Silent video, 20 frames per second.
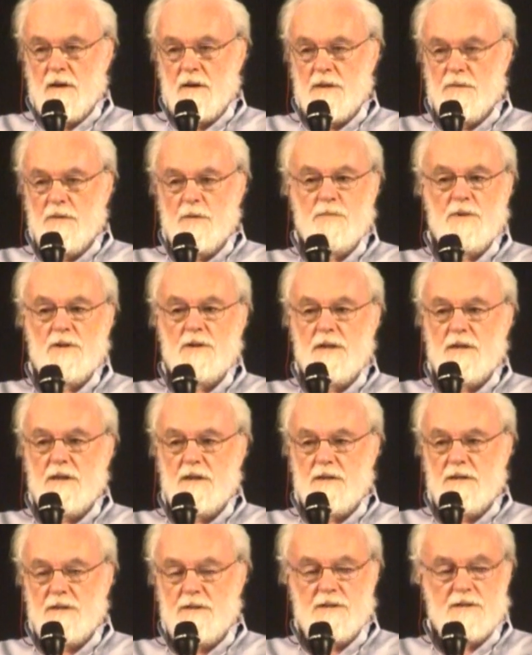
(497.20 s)
And they were
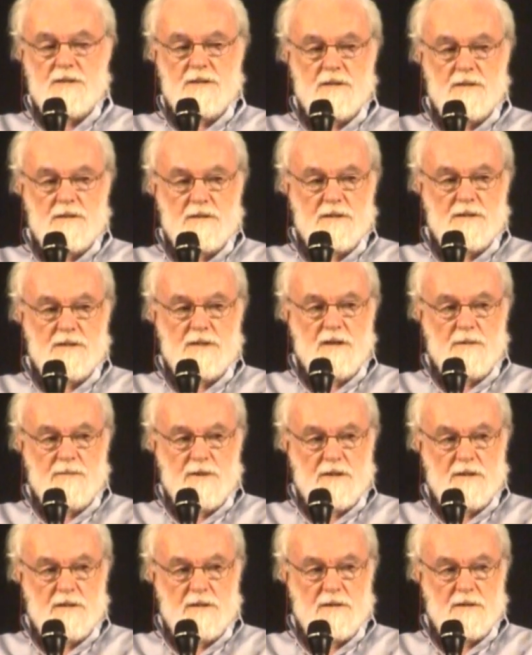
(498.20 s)
politically
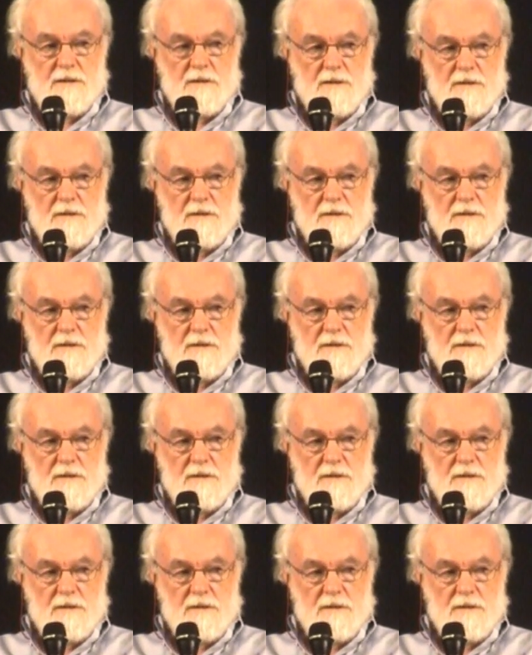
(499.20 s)
determined